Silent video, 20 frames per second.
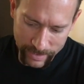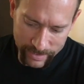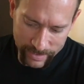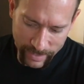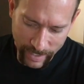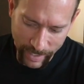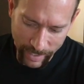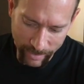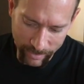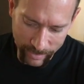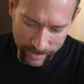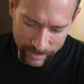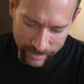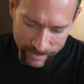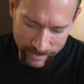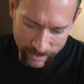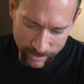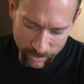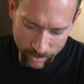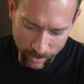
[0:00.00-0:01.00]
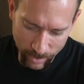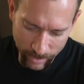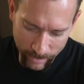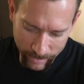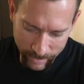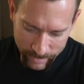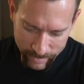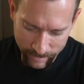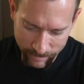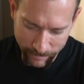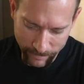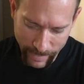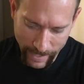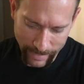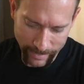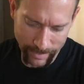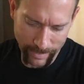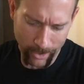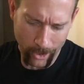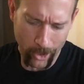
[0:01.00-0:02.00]
scary to do all this. In
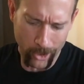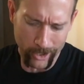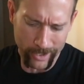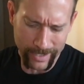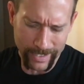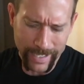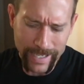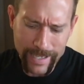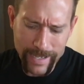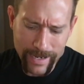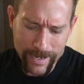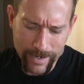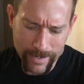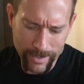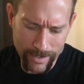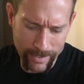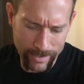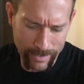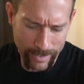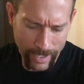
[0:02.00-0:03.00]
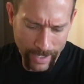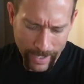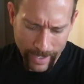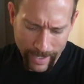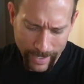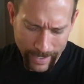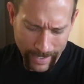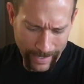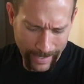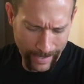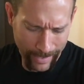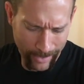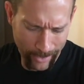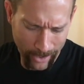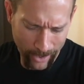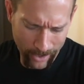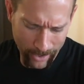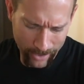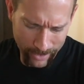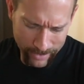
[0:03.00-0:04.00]
fact, it hurts here and it
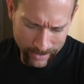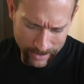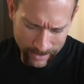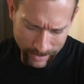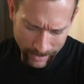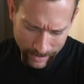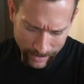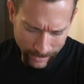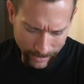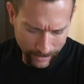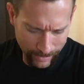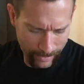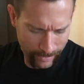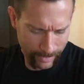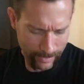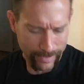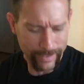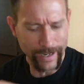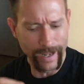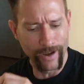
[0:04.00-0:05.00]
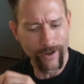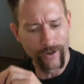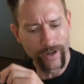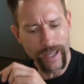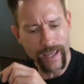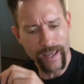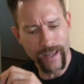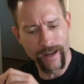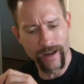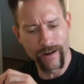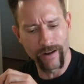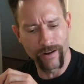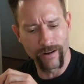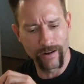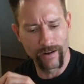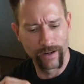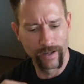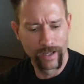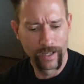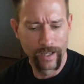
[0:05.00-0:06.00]
hurts like down
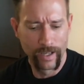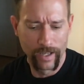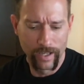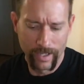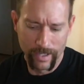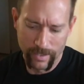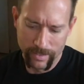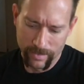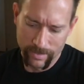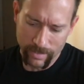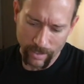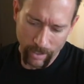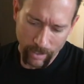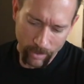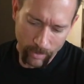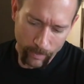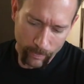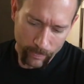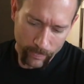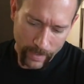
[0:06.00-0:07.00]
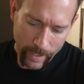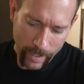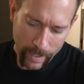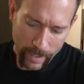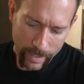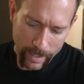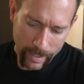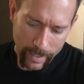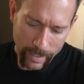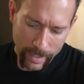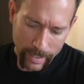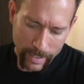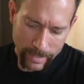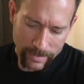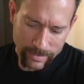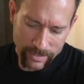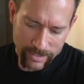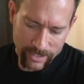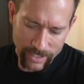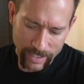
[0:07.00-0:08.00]
here. So
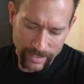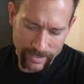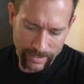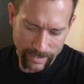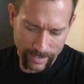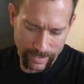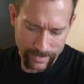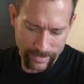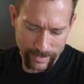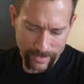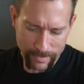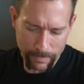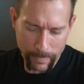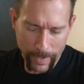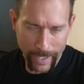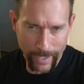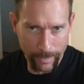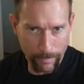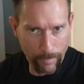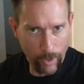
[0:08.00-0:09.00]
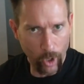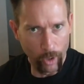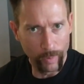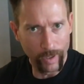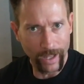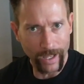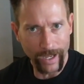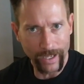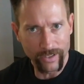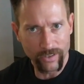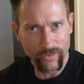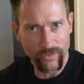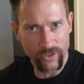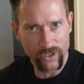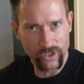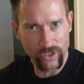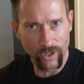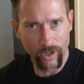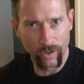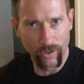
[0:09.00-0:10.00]
it's just because it's been immobilized for
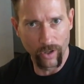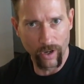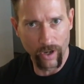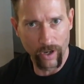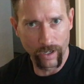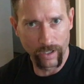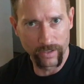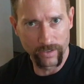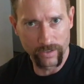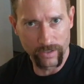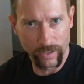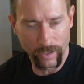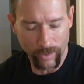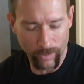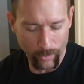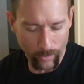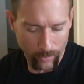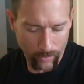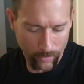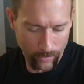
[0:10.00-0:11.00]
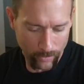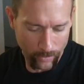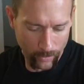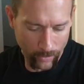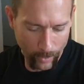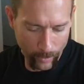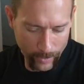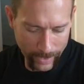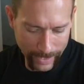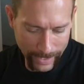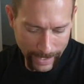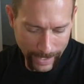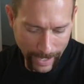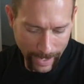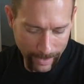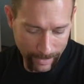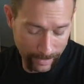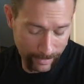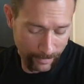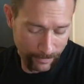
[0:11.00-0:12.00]
so long. So when we get
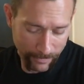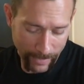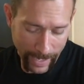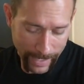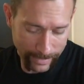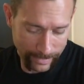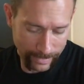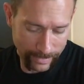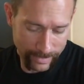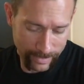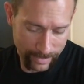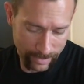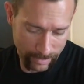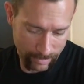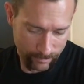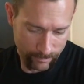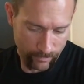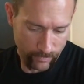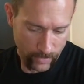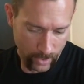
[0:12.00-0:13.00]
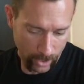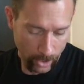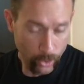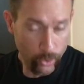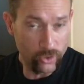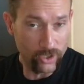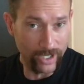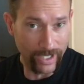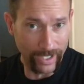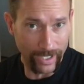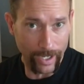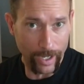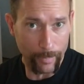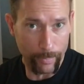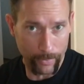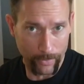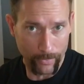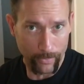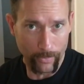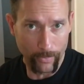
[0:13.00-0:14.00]
out, in fact, it's loosening
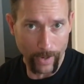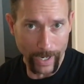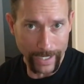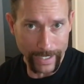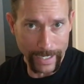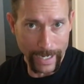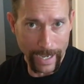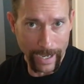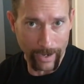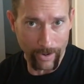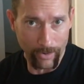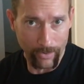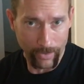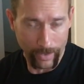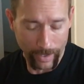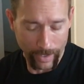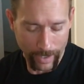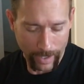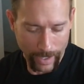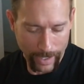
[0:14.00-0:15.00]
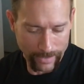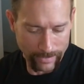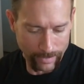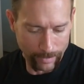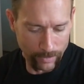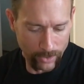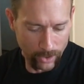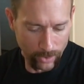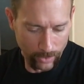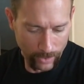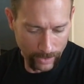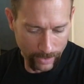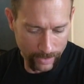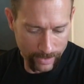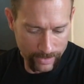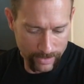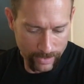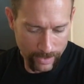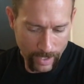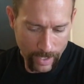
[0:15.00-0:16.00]
up right now as I'm doing
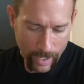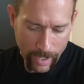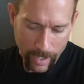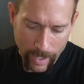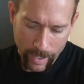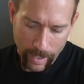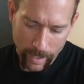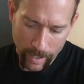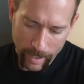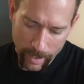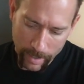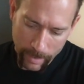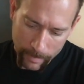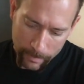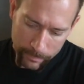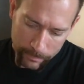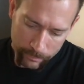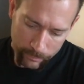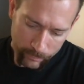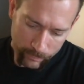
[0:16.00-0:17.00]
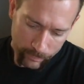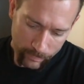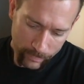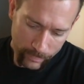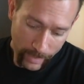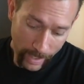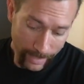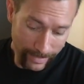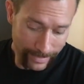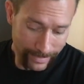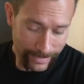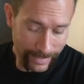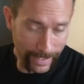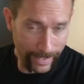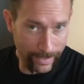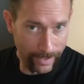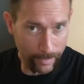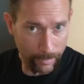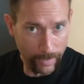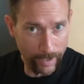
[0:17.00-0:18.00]
this. Not to say
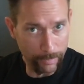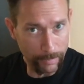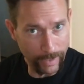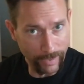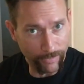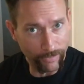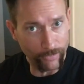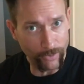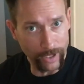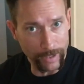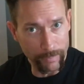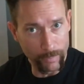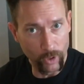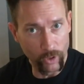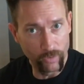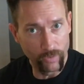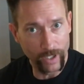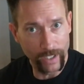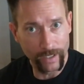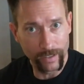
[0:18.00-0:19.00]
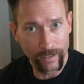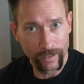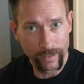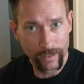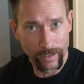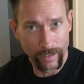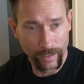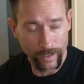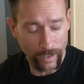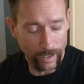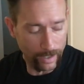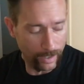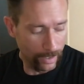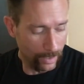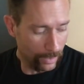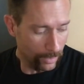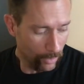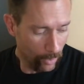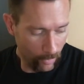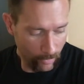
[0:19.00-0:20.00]
that I'm going to be free moving
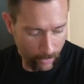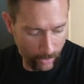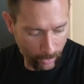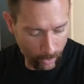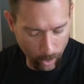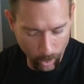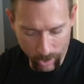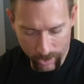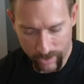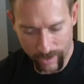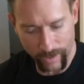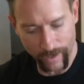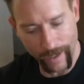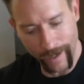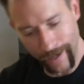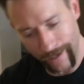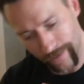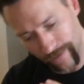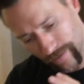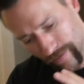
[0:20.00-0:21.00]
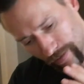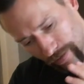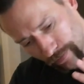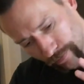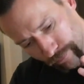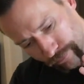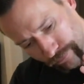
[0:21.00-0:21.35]
over the course of the next